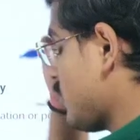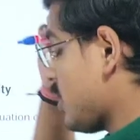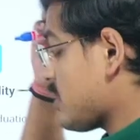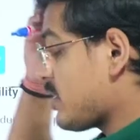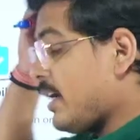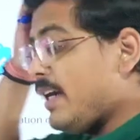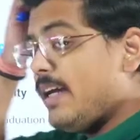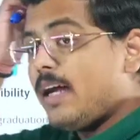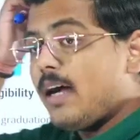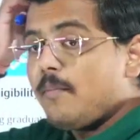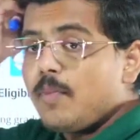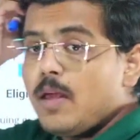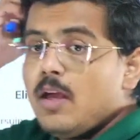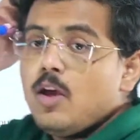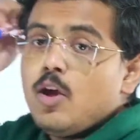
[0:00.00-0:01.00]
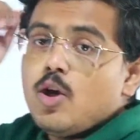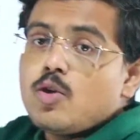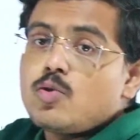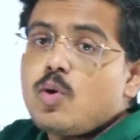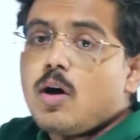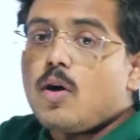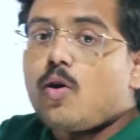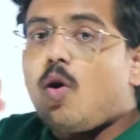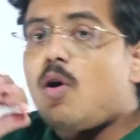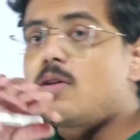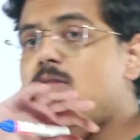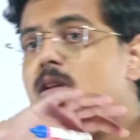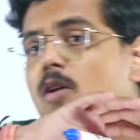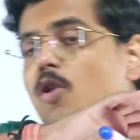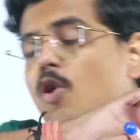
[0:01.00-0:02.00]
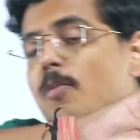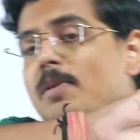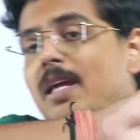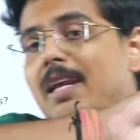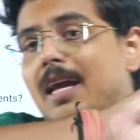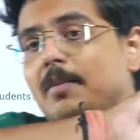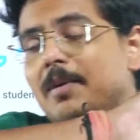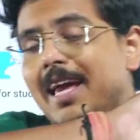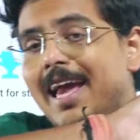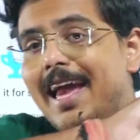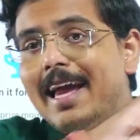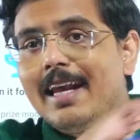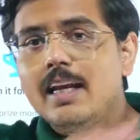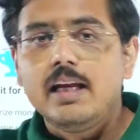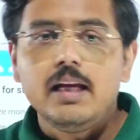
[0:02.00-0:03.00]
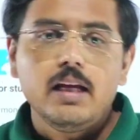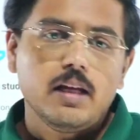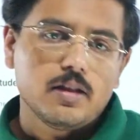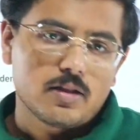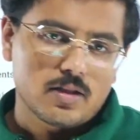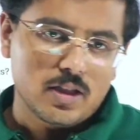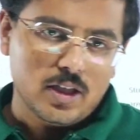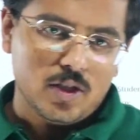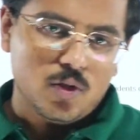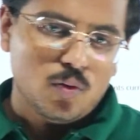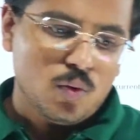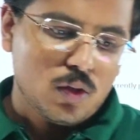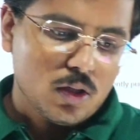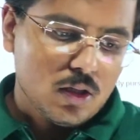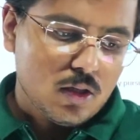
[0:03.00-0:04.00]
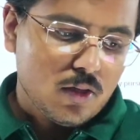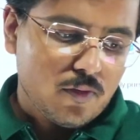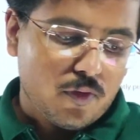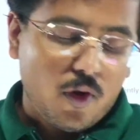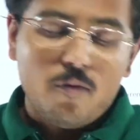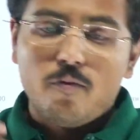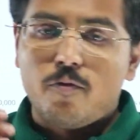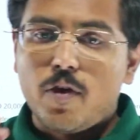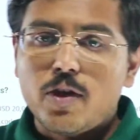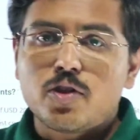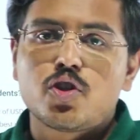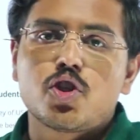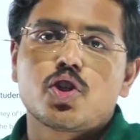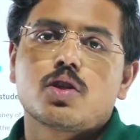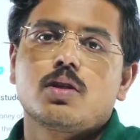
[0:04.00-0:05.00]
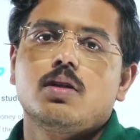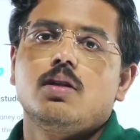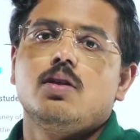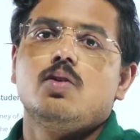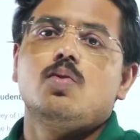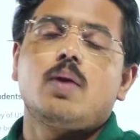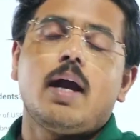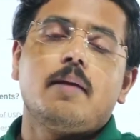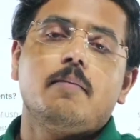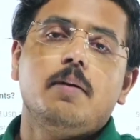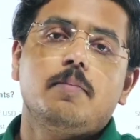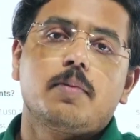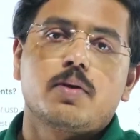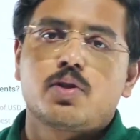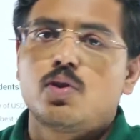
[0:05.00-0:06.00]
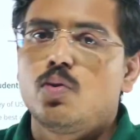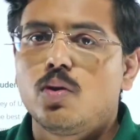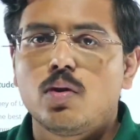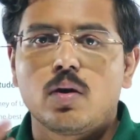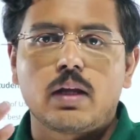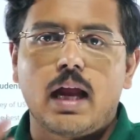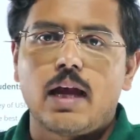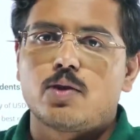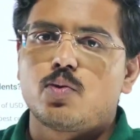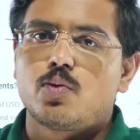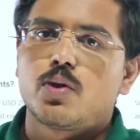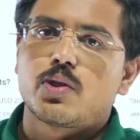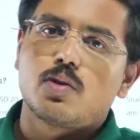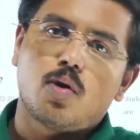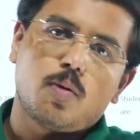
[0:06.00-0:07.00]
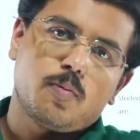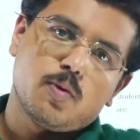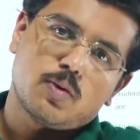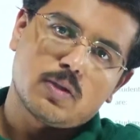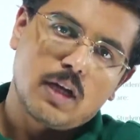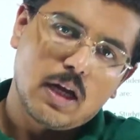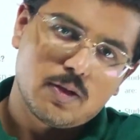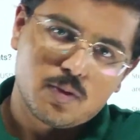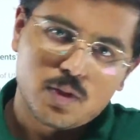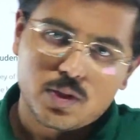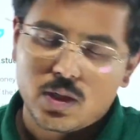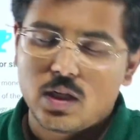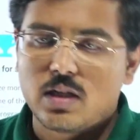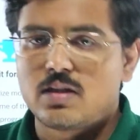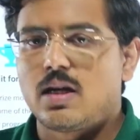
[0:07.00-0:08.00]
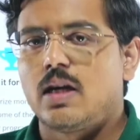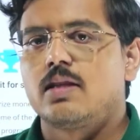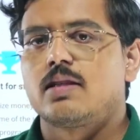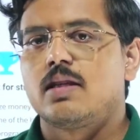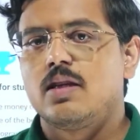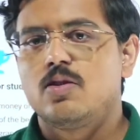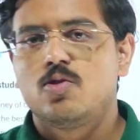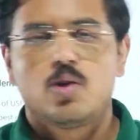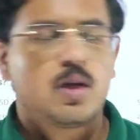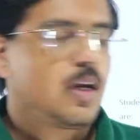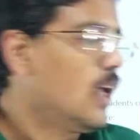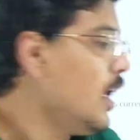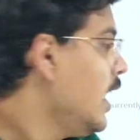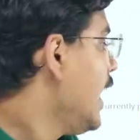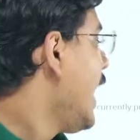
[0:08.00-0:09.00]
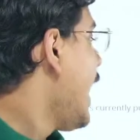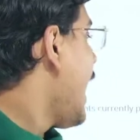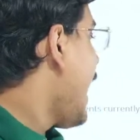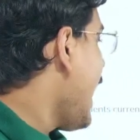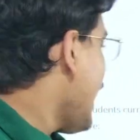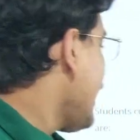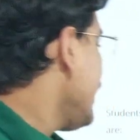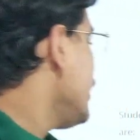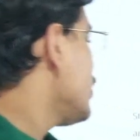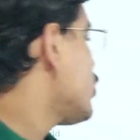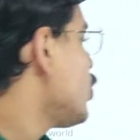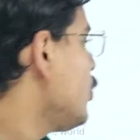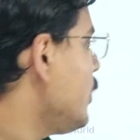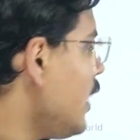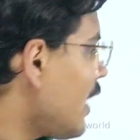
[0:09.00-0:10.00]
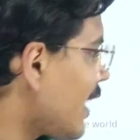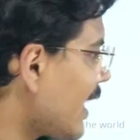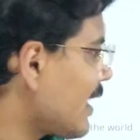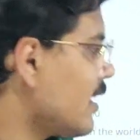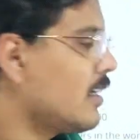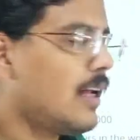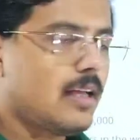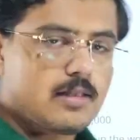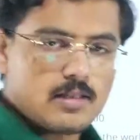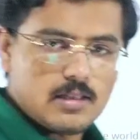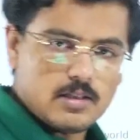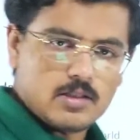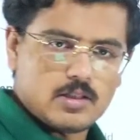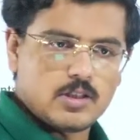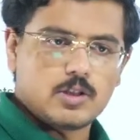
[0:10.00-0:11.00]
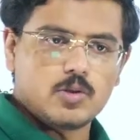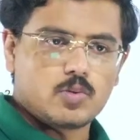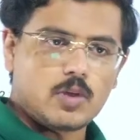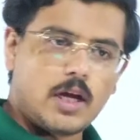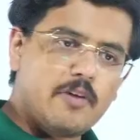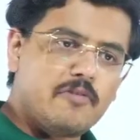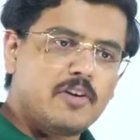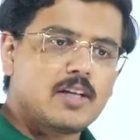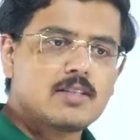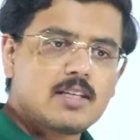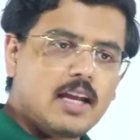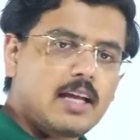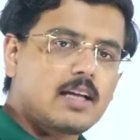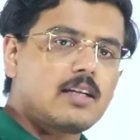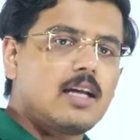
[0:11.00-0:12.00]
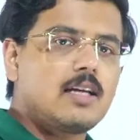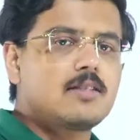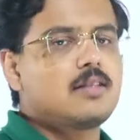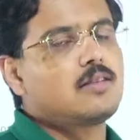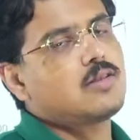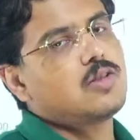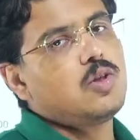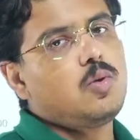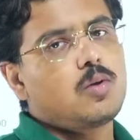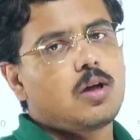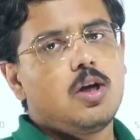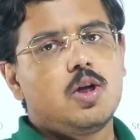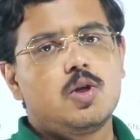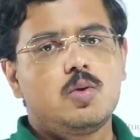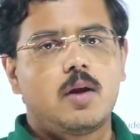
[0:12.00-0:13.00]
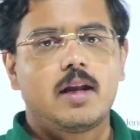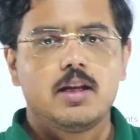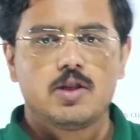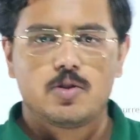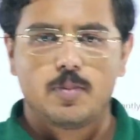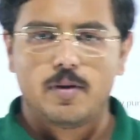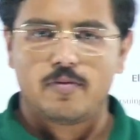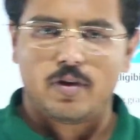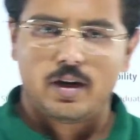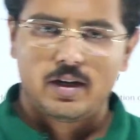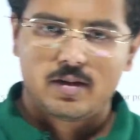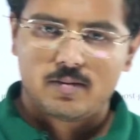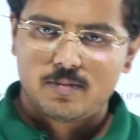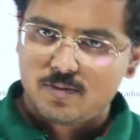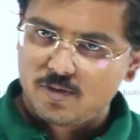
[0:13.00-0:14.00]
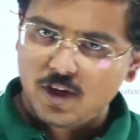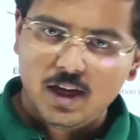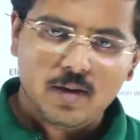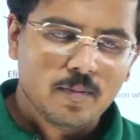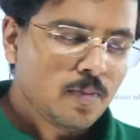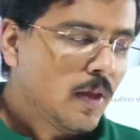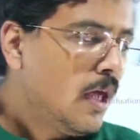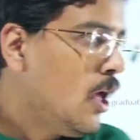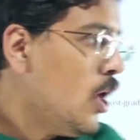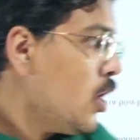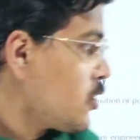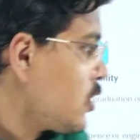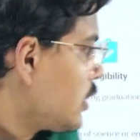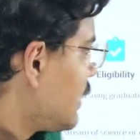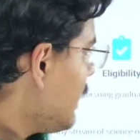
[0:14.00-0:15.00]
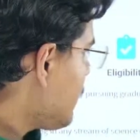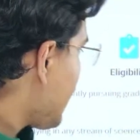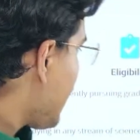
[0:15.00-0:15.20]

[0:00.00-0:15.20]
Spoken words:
just India. So across the globe, there can be any institute from which you can be pursuing your graduation or post-graduation in science and engineering. And it should be a recognized institute. If it is a recognized institute, you are eligible for it, fine. So this